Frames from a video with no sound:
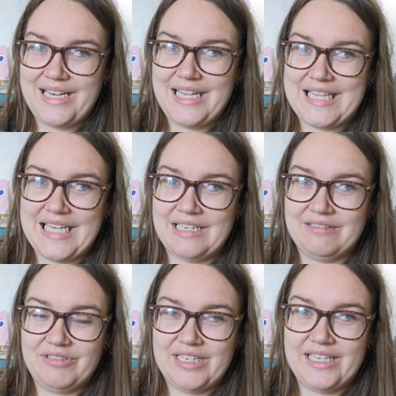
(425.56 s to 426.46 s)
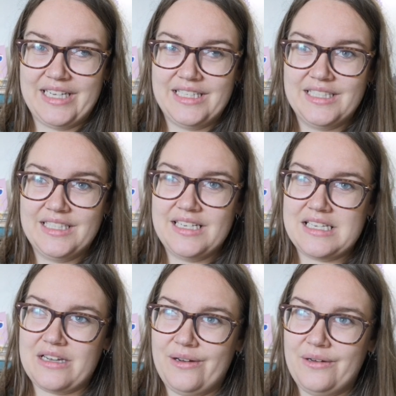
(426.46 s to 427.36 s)
anything really.
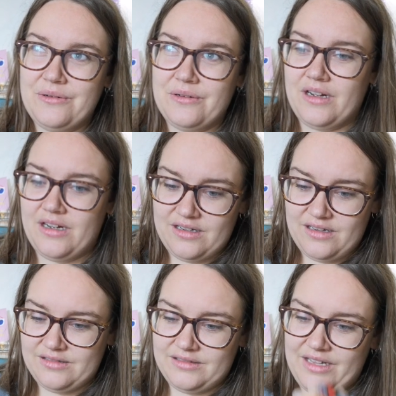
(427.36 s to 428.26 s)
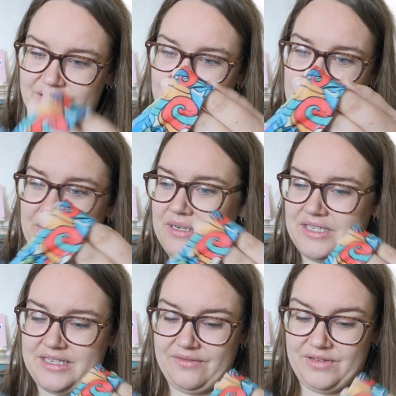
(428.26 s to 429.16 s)
So I thought I would
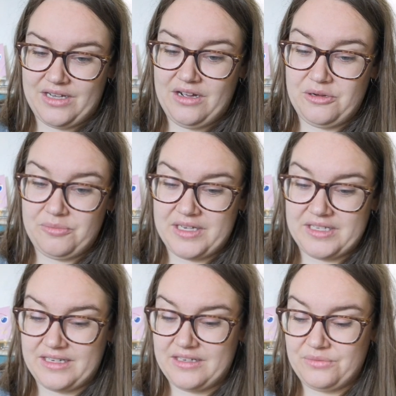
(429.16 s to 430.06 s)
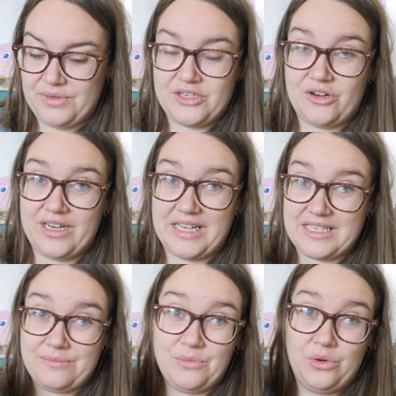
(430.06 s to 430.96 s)
just give it a go, because I could always try and
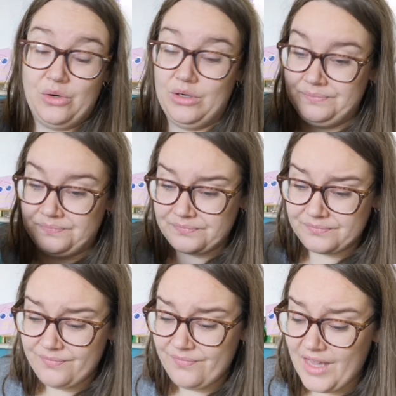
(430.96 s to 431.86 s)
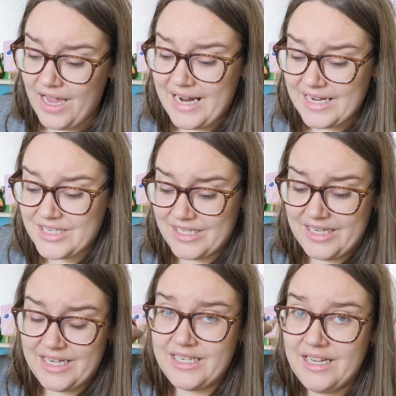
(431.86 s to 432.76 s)
get some more. And
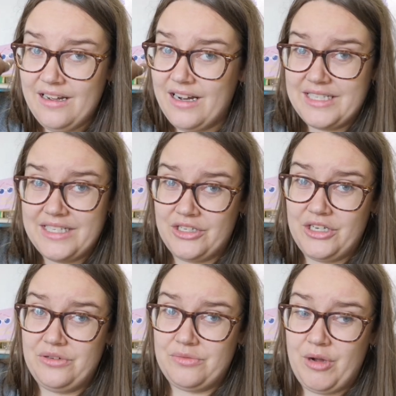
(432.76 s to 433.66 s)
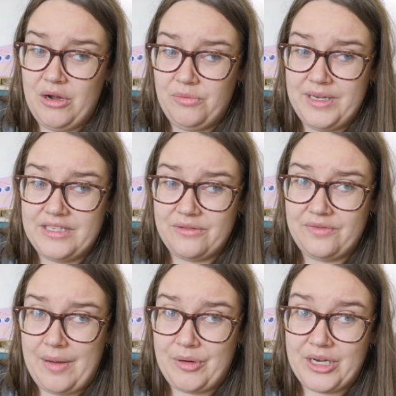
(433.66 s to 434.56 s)
actually I didn't use my whole metre of
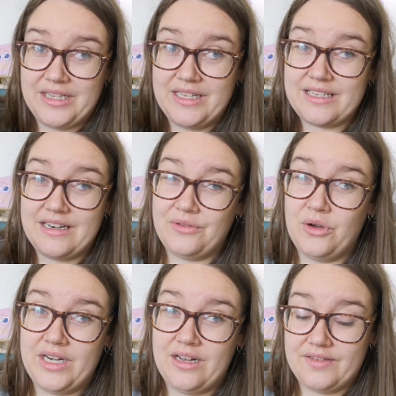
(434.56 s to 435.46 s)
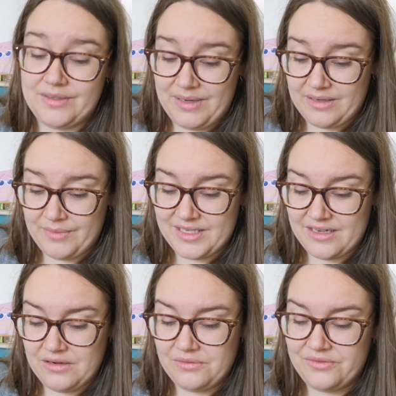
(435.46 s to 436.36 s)
fabric in this, and I've got enough to make
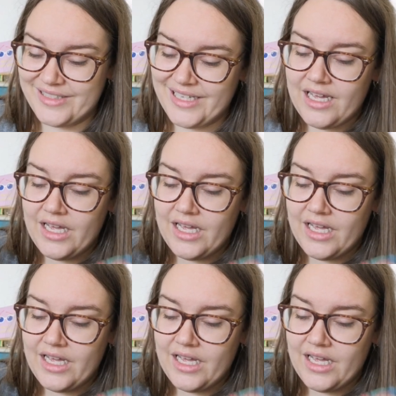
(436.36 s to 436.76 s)
myself